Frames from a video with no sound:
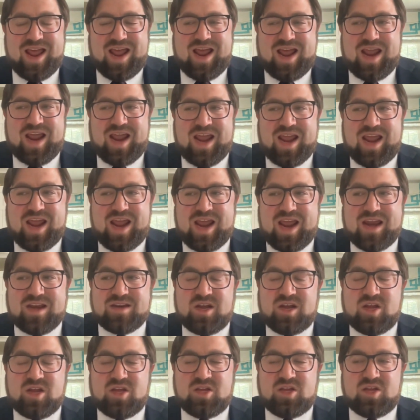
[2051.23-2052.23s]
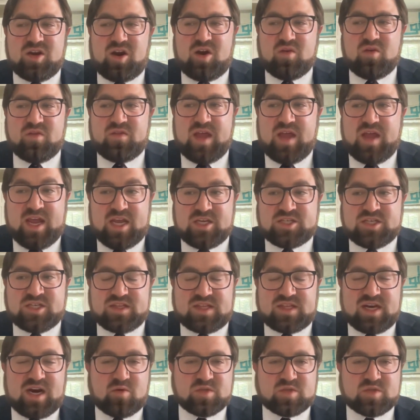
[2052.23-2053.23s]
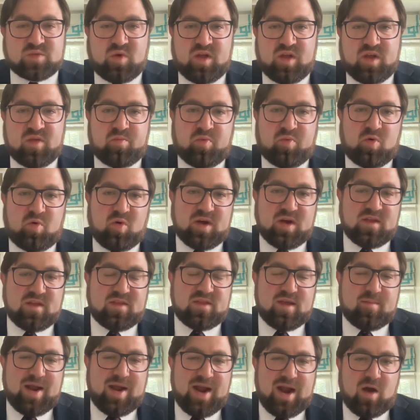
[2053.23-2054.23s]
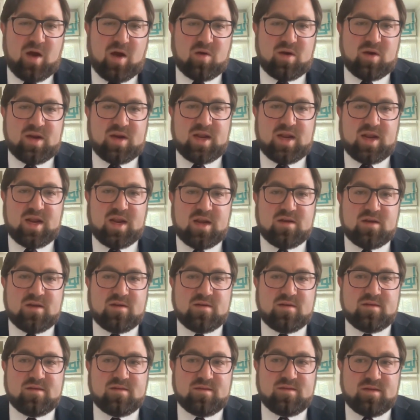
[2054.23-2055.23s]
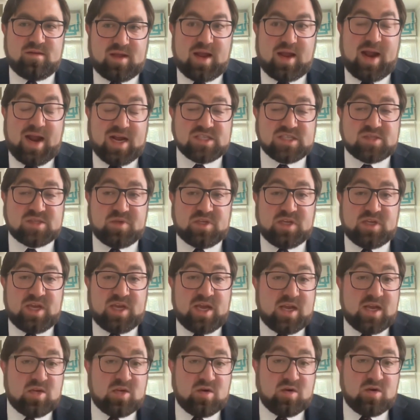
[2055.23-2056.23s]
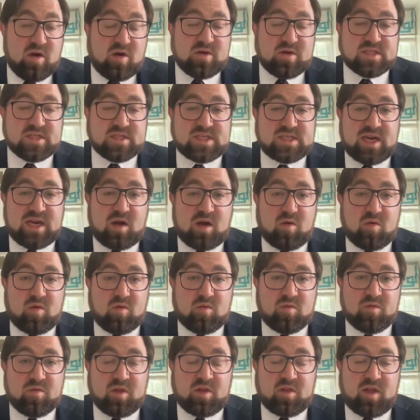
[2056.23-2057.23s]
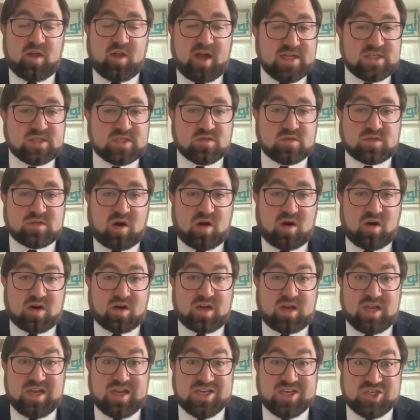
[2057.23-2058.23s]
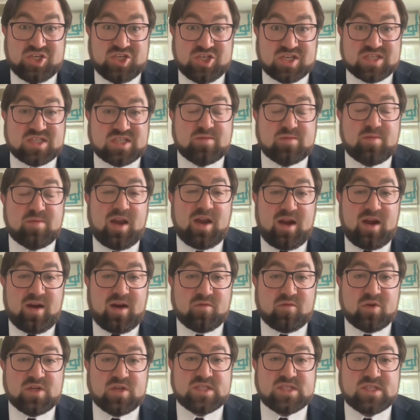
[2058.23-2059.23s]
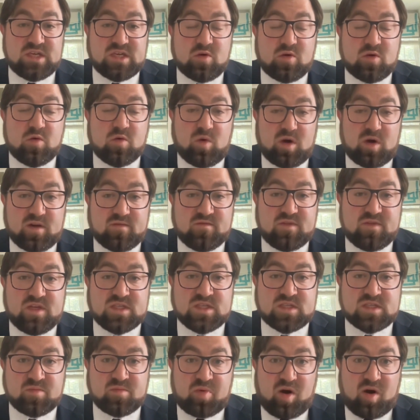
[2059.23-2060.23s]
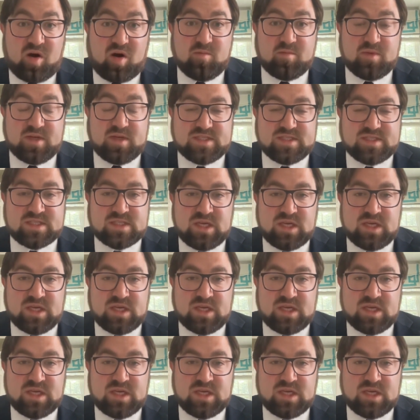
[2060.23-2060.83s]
And, the agent that I was with pointed them out and asked me, hey, do you notice how the lights are dark in just about every single one of these apartments?